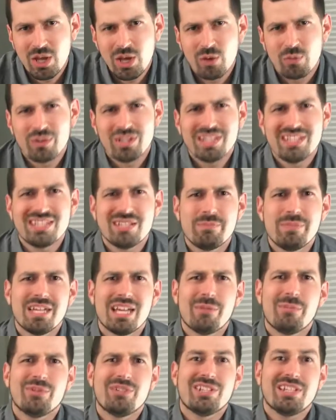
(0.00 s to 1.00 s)
We need to be
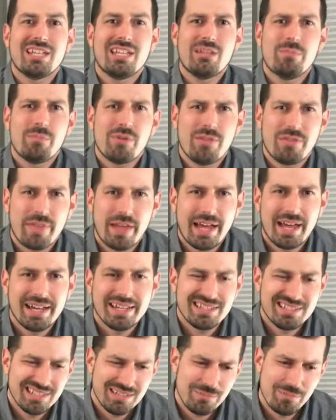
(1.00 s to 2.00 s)
able to
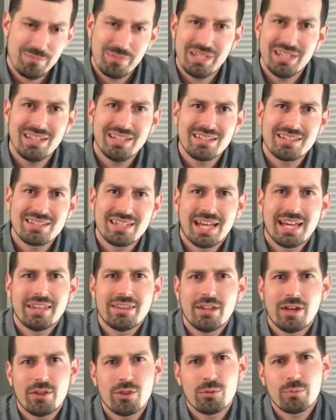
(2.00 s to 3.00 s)
empathize and be inside
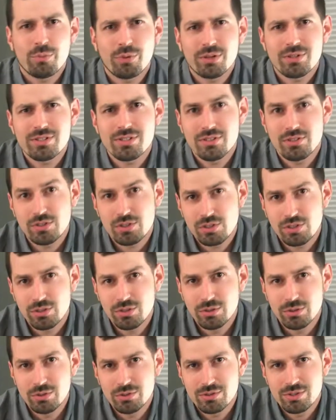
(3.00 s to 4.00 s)
the other person's
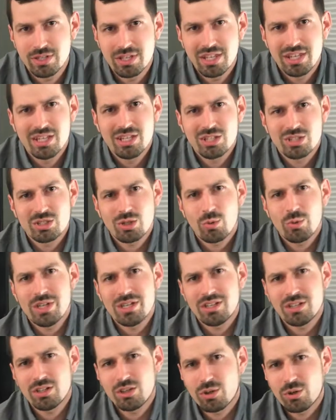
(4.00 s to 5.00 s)
shoes so we
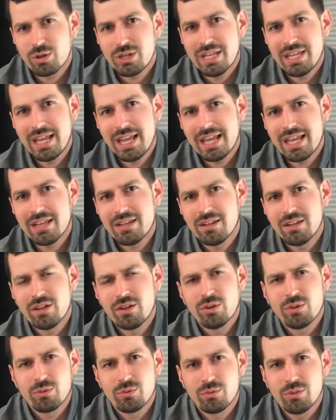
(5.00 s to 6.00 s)
can create
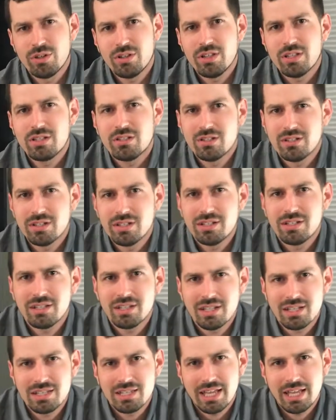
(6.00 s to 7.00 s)
really good,
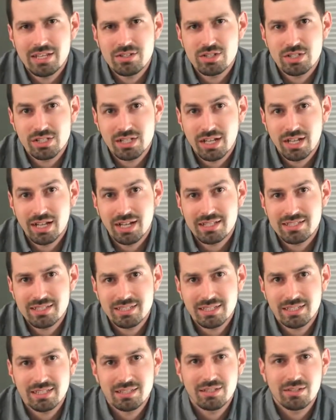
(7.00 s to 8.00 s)
engaging
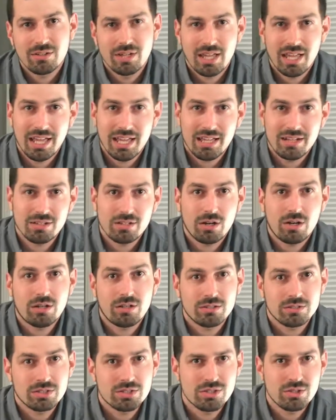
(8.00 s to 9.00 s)
content and
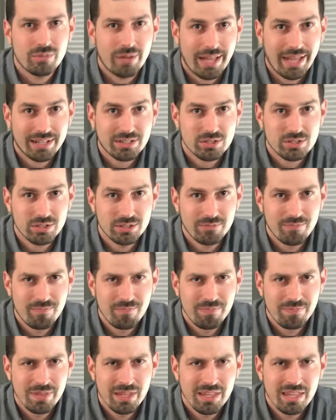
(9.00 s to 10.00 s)
calls to action.
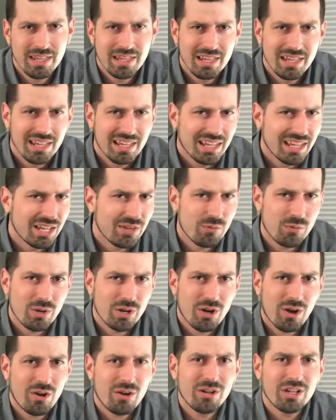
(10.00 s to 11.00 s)
If
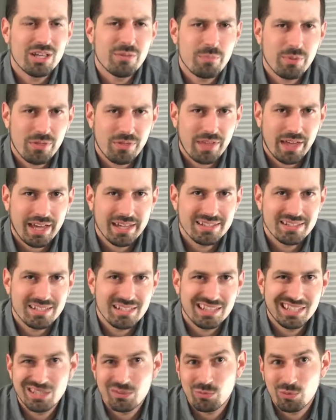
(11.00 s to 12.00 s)
we aren't
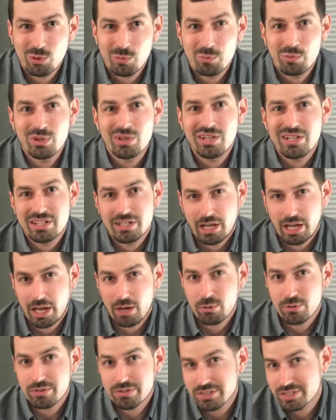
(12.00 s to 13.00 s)
empathizing, then we're putting
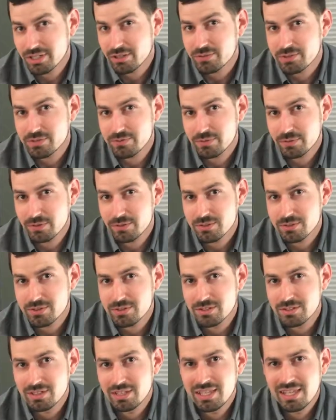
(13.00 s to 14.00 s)
ourselves
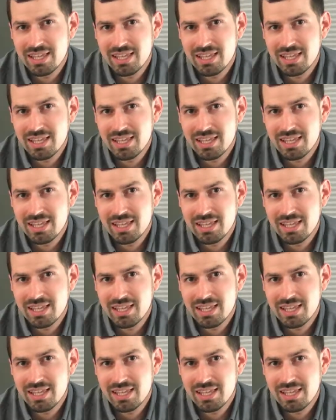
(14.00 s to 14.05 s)
first.